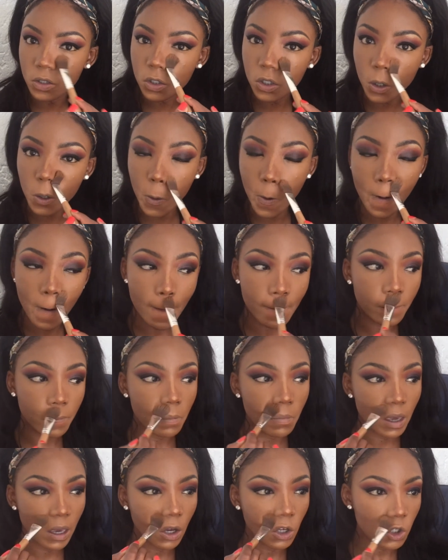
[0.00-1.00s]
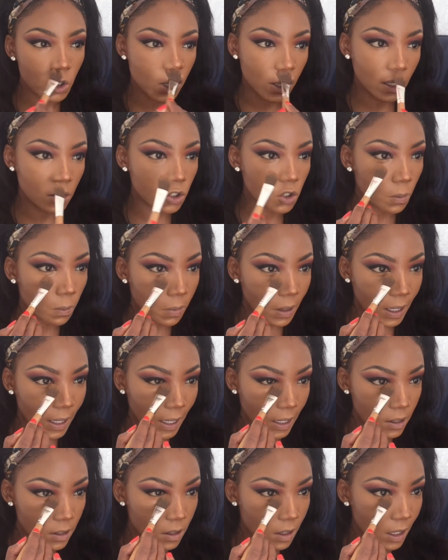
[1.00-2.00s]
So make sure that you
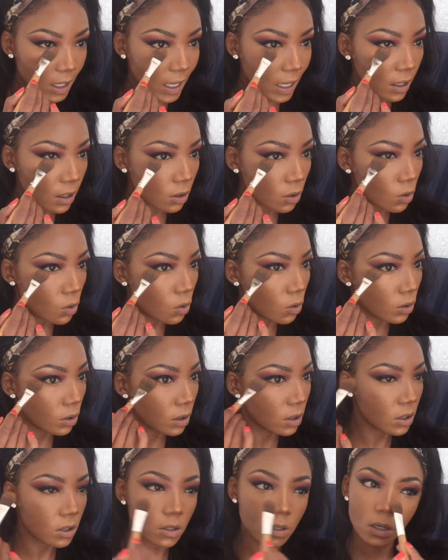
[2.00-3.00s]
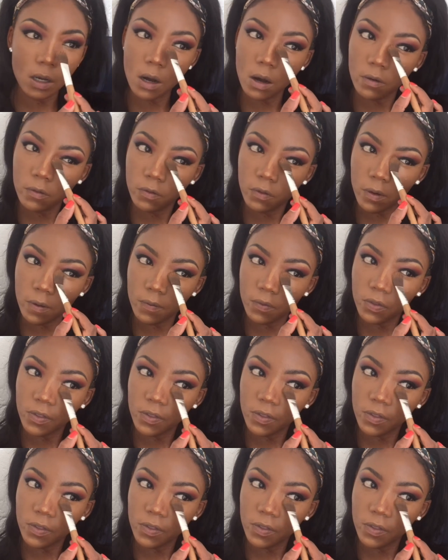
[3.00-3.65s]
blend the inner corners of